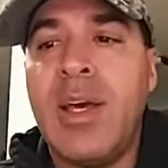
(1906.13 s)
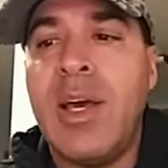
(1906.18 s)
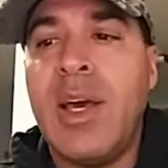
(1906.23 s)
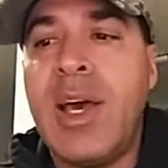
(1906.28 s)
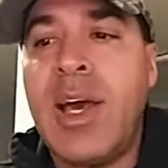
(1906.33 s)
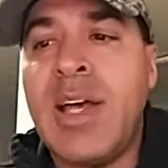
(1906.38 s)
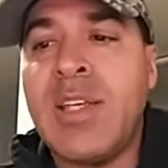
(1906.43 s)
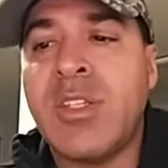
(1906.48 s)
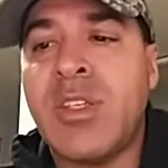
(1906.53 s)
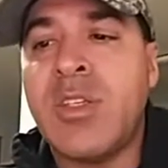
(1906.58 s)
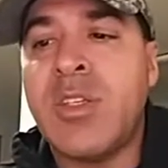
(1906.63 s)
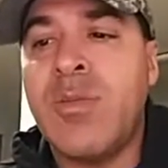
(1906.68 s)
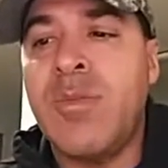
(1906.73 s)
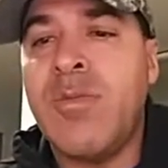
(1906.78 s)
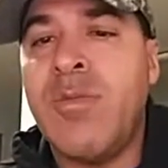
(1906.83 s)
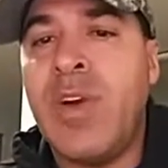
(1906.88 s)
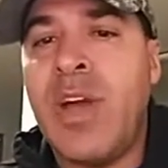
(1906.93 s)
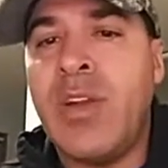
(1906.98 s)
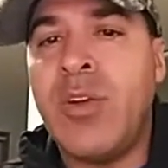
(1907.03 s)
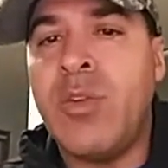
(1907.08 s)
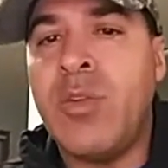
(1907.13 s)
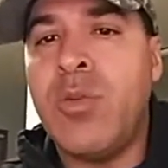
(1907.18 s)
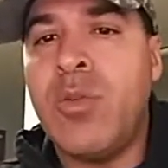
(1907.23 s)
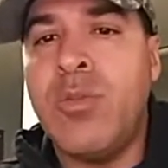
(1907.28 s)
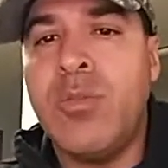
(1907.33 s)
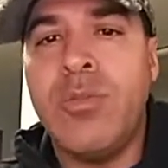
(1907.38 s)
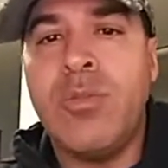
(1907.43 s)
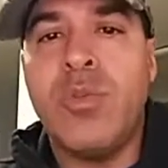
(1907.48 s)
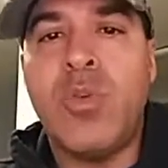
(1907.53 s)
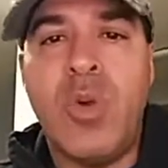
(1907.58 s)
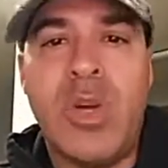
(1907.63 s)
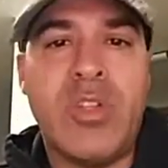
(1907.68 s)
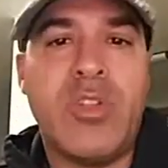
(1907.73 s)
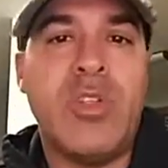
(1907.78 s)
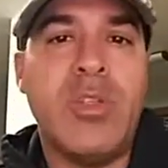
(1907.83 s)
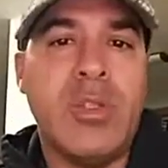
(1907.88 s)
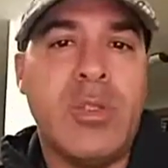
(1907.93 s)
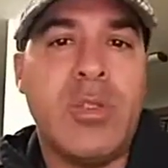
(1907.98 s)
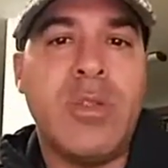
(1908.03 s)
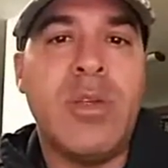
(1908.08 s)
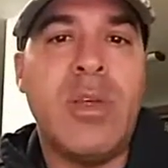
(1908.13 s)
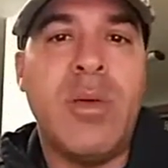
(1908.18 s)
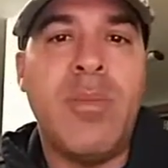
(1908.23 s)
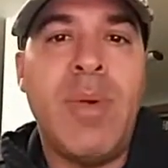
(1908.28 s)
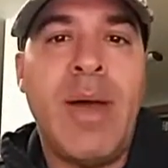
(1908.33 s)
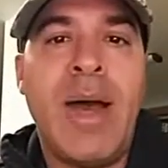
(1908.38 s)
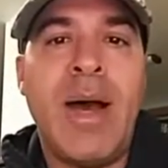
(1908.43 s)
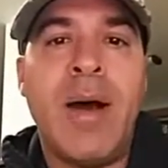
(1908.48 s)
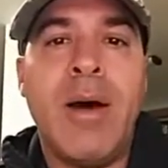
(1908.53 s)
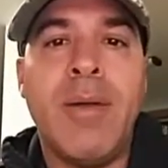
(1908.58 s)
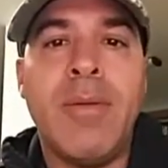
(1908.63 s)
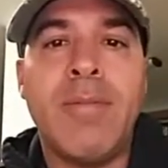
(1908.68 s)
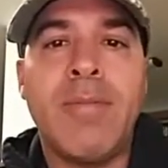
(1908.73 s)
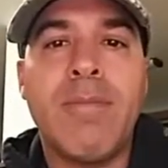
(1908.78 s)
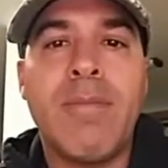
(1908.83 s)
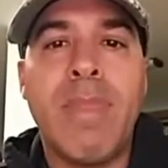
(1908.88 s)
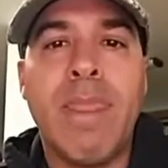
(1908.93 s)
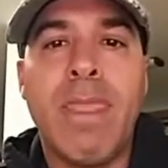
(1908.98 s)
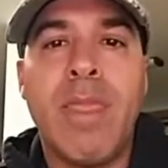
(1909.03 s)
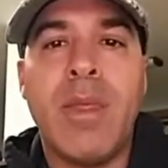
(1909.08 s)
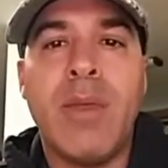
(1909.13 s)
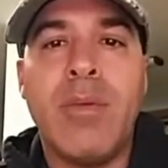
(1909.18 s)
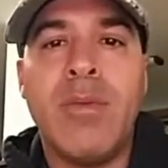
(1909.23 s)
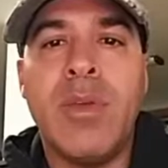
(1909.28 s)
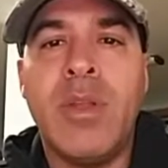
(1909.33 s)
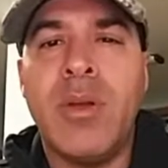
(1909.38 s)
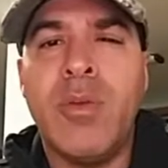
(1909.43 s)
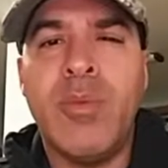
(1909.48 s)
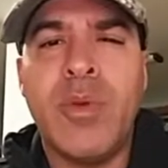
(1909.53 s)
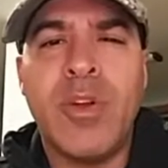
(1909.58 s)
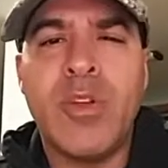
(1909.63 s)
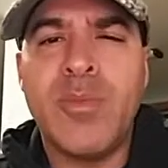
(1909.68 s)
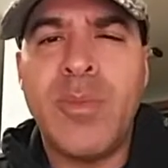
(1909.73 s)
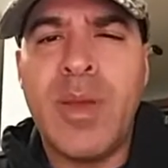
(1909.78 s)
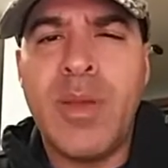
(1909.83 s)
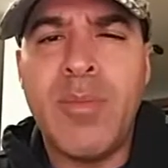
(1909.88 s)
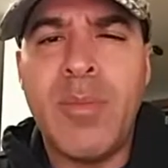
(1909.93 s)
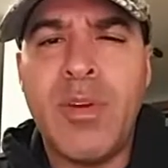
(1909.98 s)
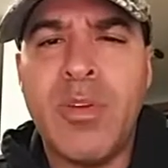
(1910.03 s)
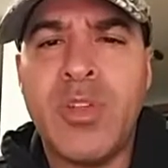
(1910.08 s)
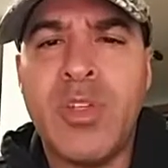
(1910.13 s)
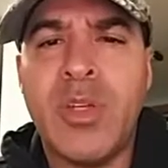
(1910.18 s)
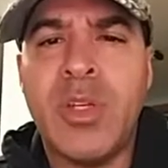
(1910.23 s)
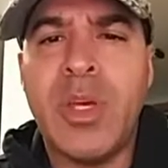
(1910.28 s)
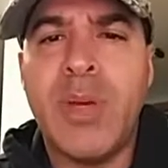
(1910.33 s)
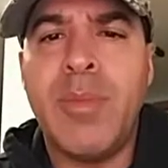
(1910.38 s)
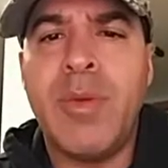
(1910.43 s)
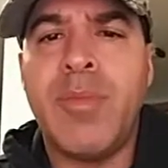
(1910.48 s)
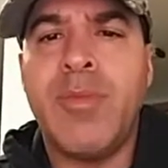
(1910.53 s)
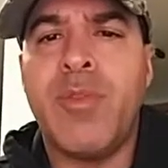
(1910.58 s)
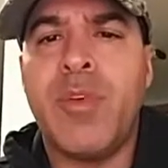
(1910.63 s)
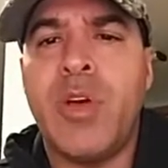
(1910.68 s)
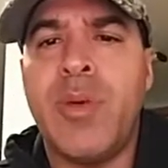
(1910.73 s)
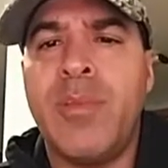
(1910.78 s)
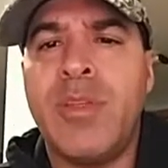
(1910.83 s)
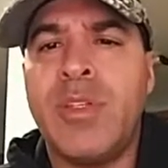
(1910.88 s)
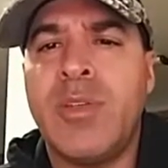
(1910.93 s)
ask some vital questions about, where's my emotion coming from?